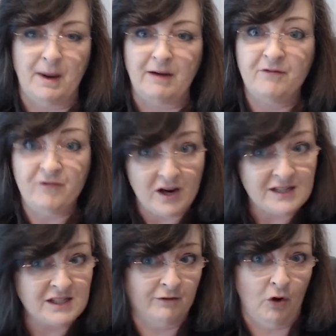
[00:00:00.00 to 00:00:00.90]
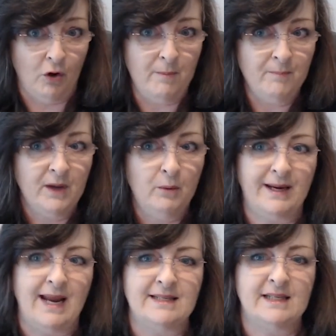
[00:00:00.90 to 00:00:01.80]
But first of all,
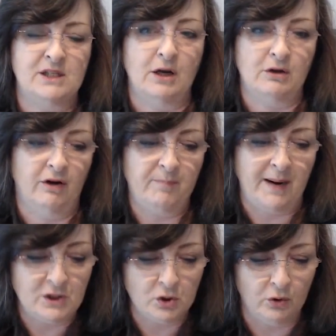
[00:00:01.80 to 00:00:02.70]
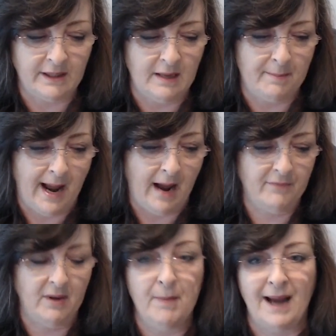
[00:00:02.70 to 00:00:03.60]
we're going to start off by talking
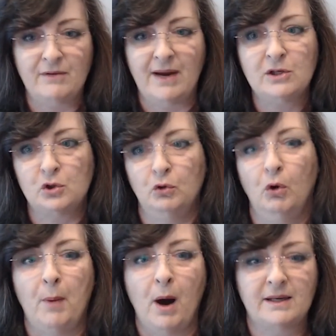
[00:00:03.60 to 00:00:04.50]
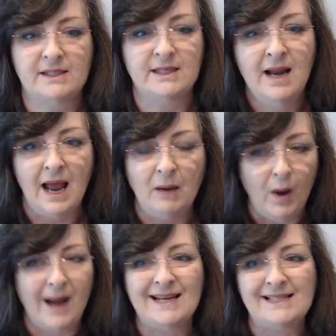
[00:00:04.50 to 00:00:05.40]
about the Migraine Toolbox
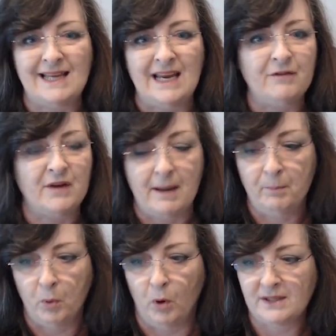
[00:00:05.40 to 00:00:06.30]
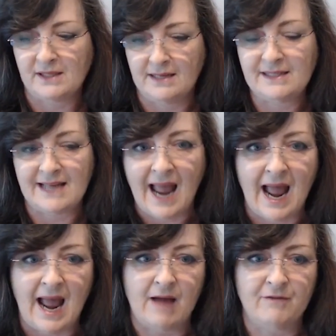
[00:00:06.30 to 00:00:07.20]
and why it's even important to
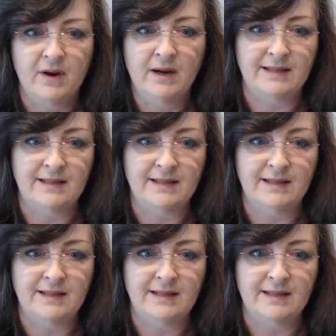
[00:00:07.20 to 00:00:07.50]
have